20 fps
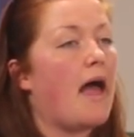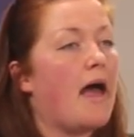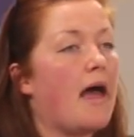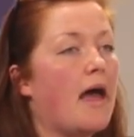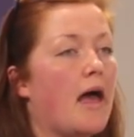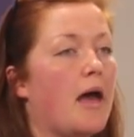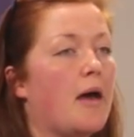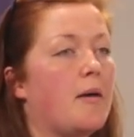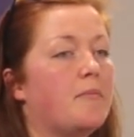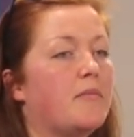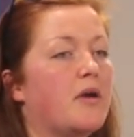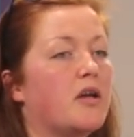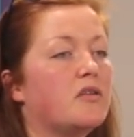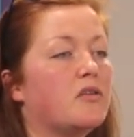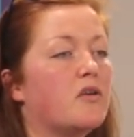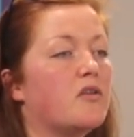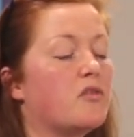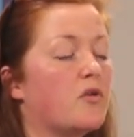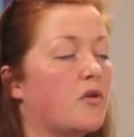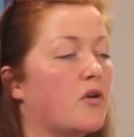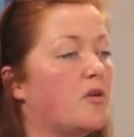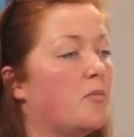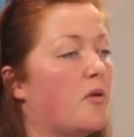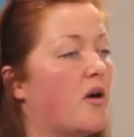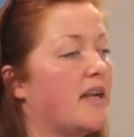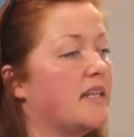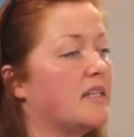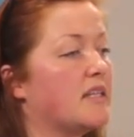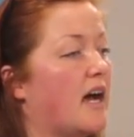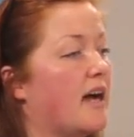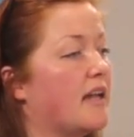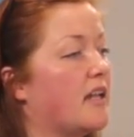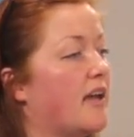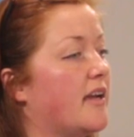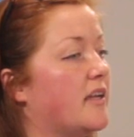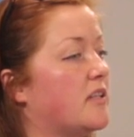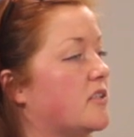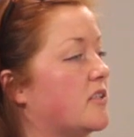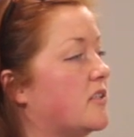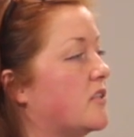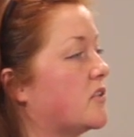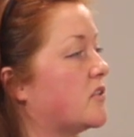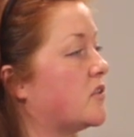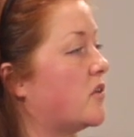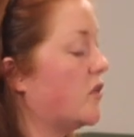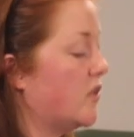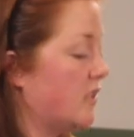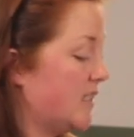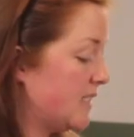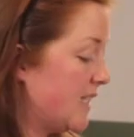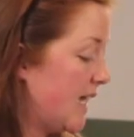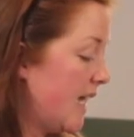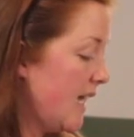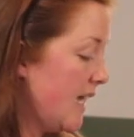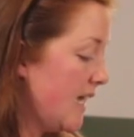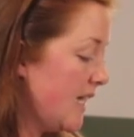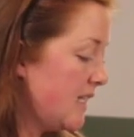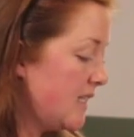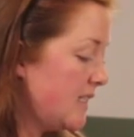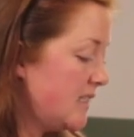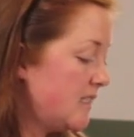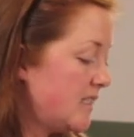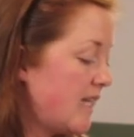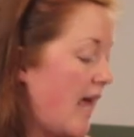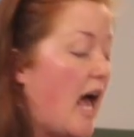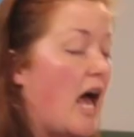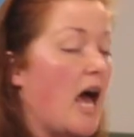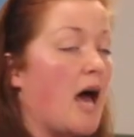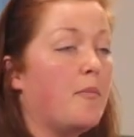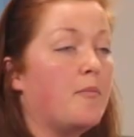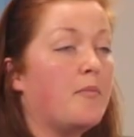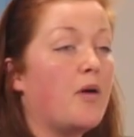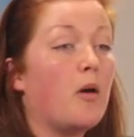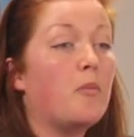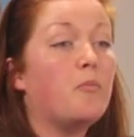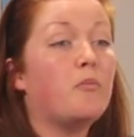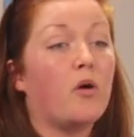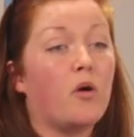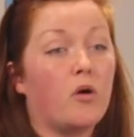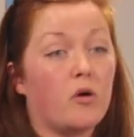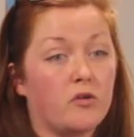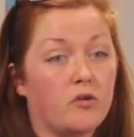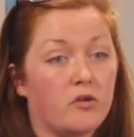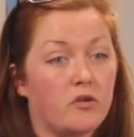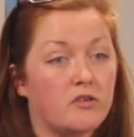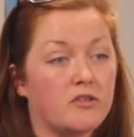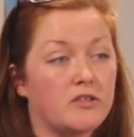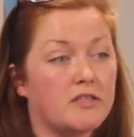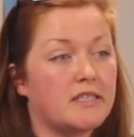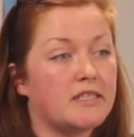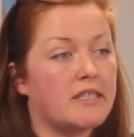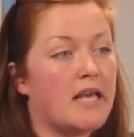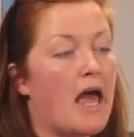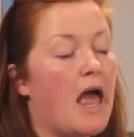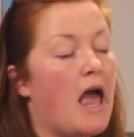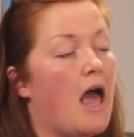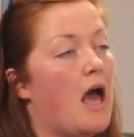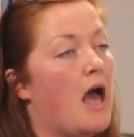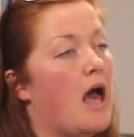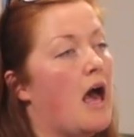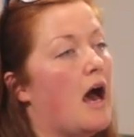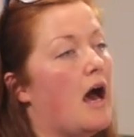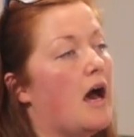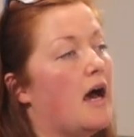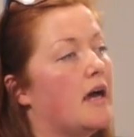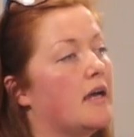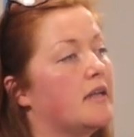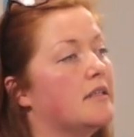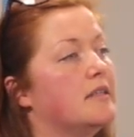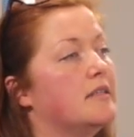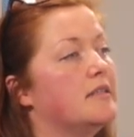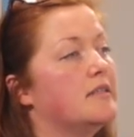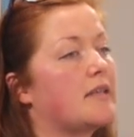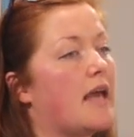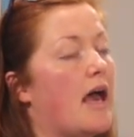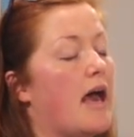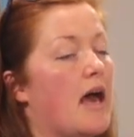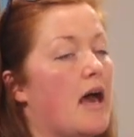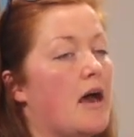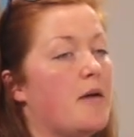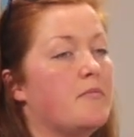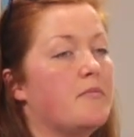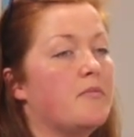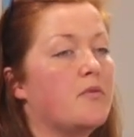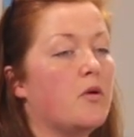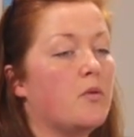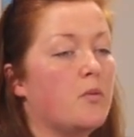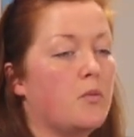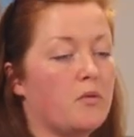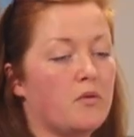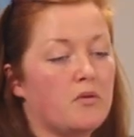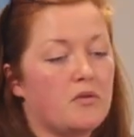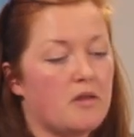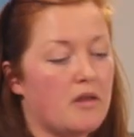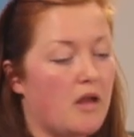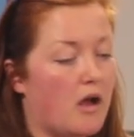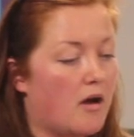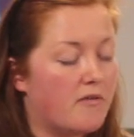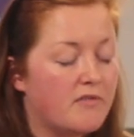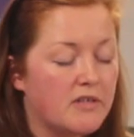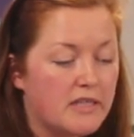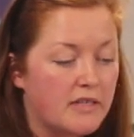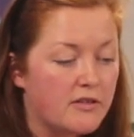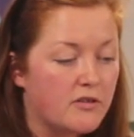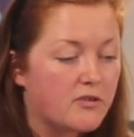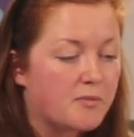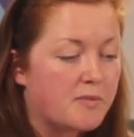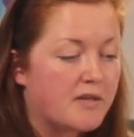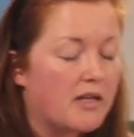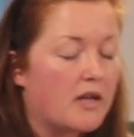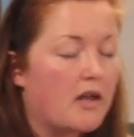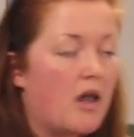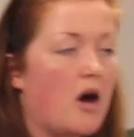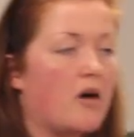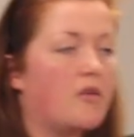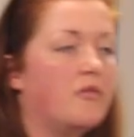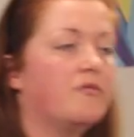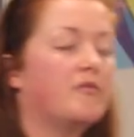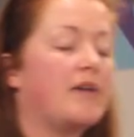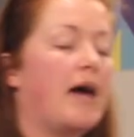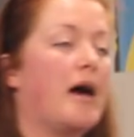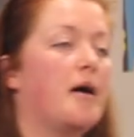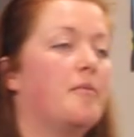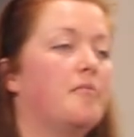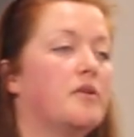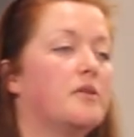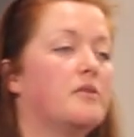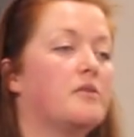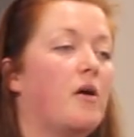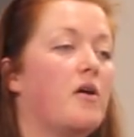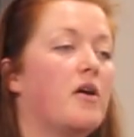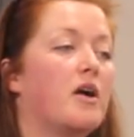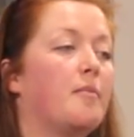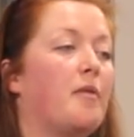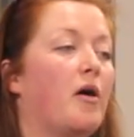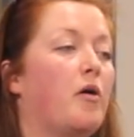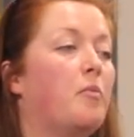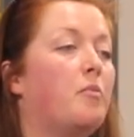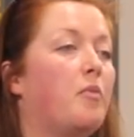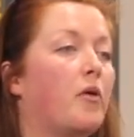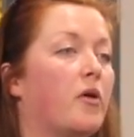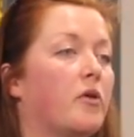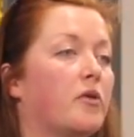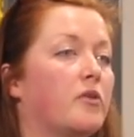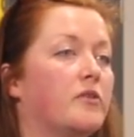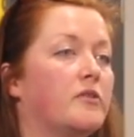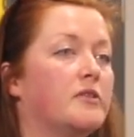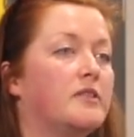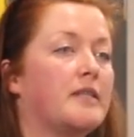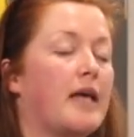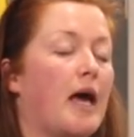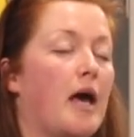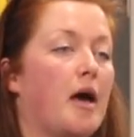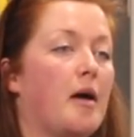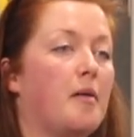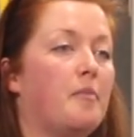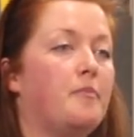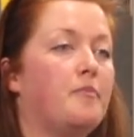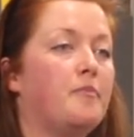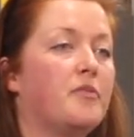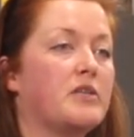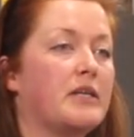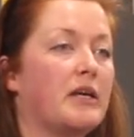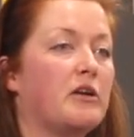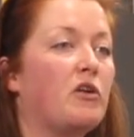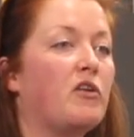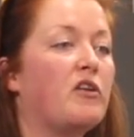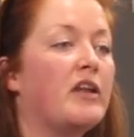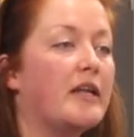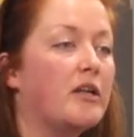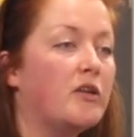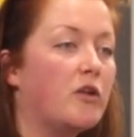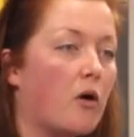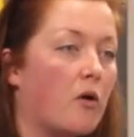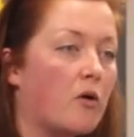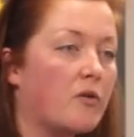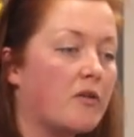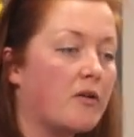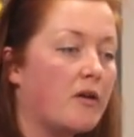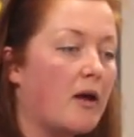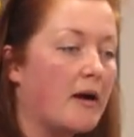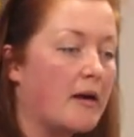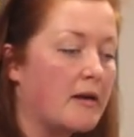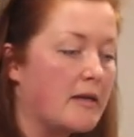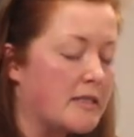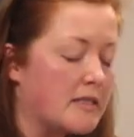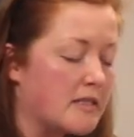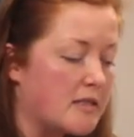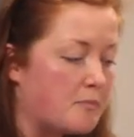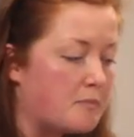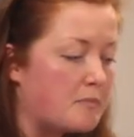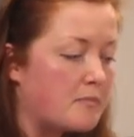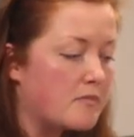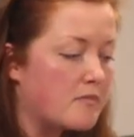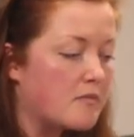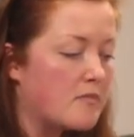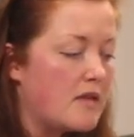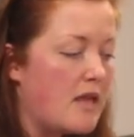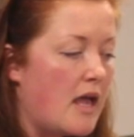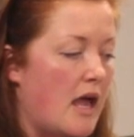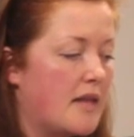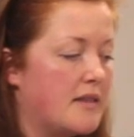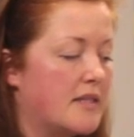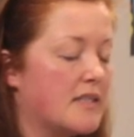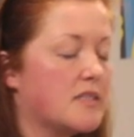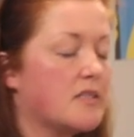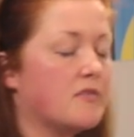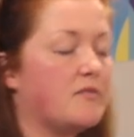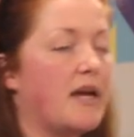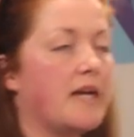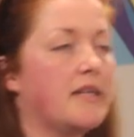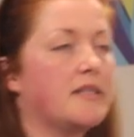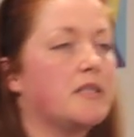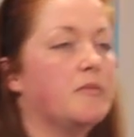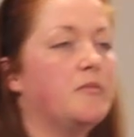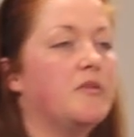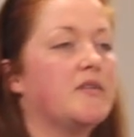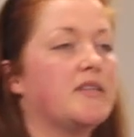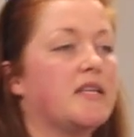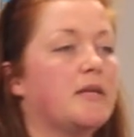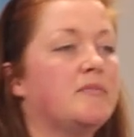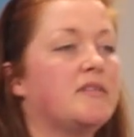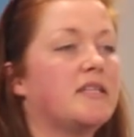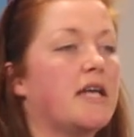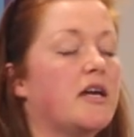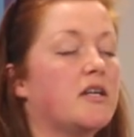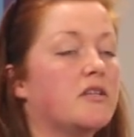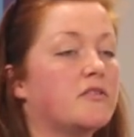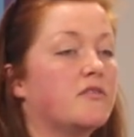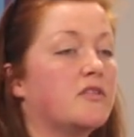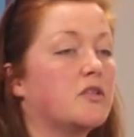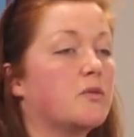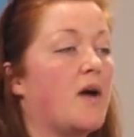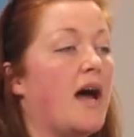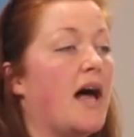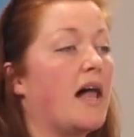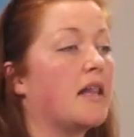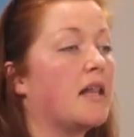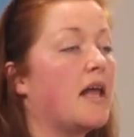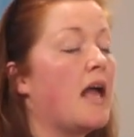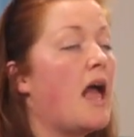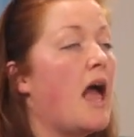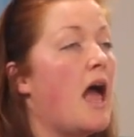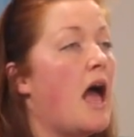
The third point that I'd like to discuss is borders. And obviously there's been a lot of talk about borders, particularly in Northern Ireland, and this affects the museum sector as well.